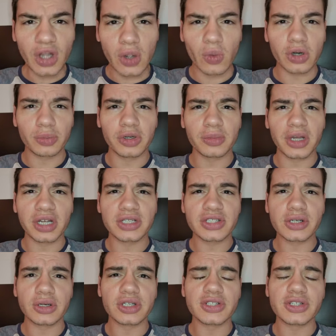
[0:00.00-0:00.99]
I want to bring back a
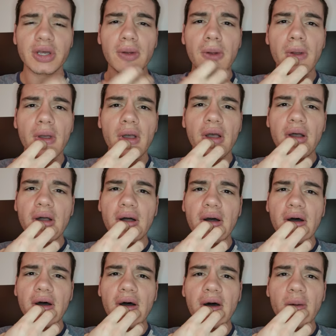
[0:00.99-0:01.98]
series
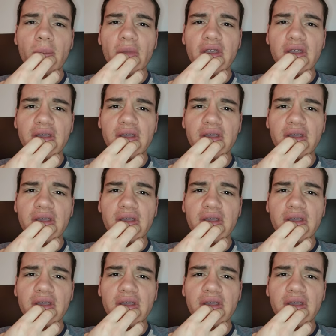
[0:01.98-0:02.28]
um,